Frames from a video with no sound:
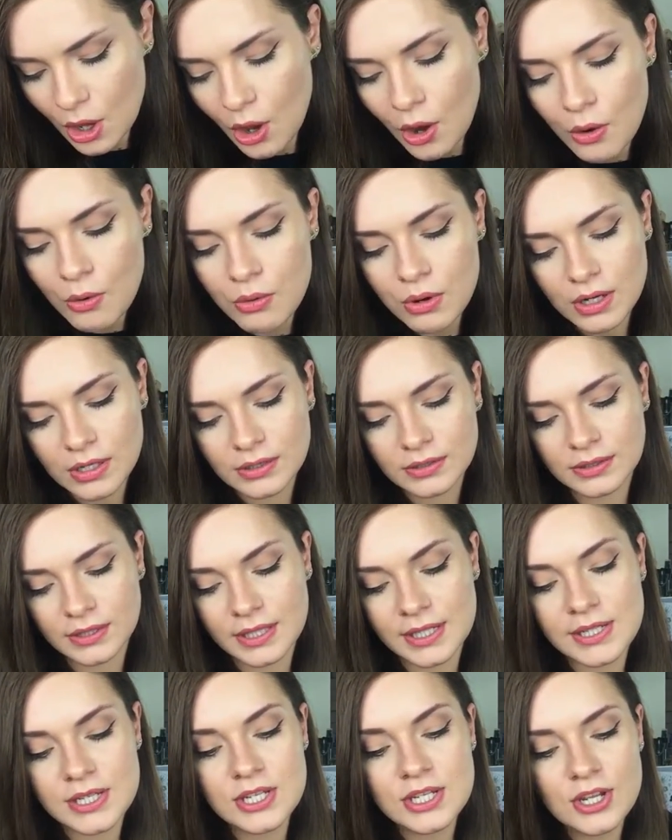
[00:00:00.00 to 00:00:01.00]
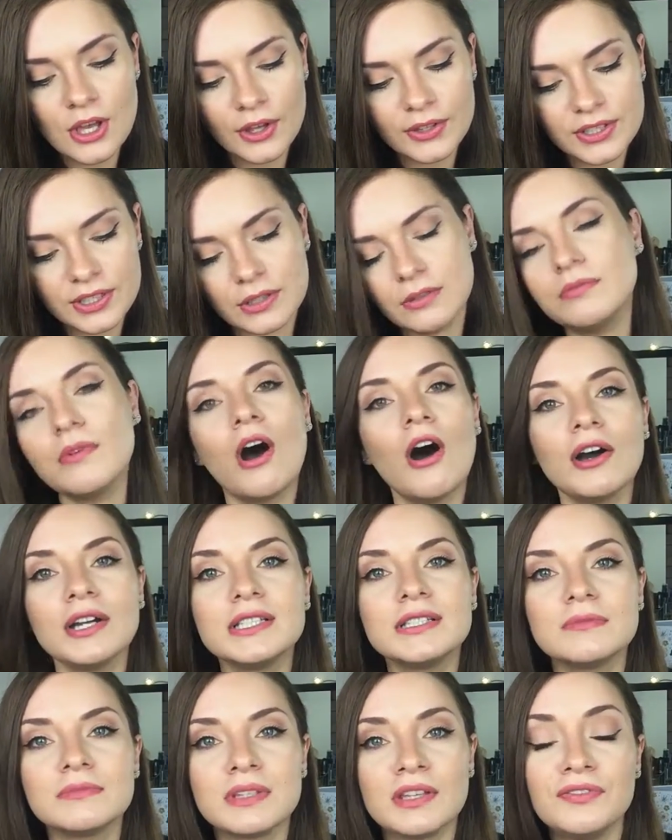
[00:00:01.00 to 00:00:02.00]
Oh, another
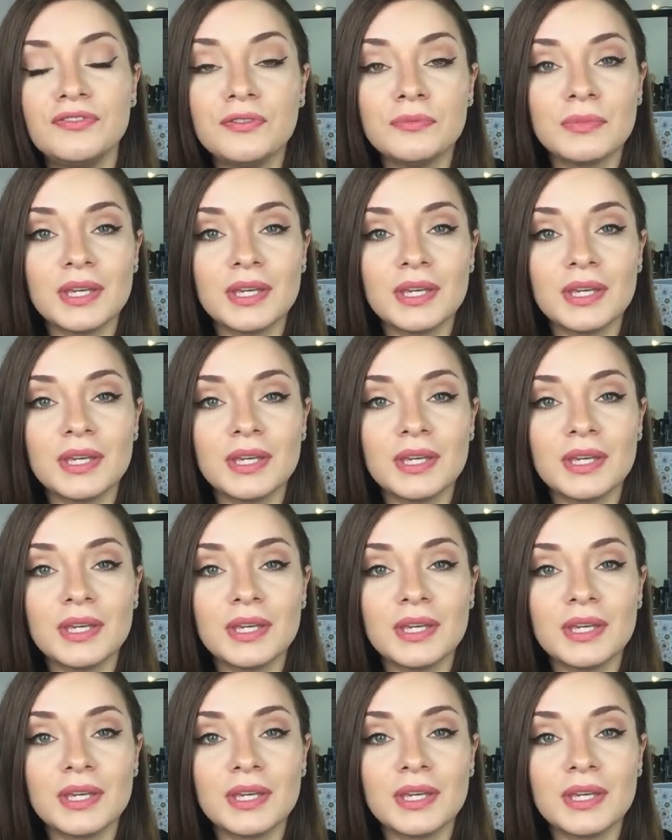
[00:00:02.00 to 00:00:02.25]
item that for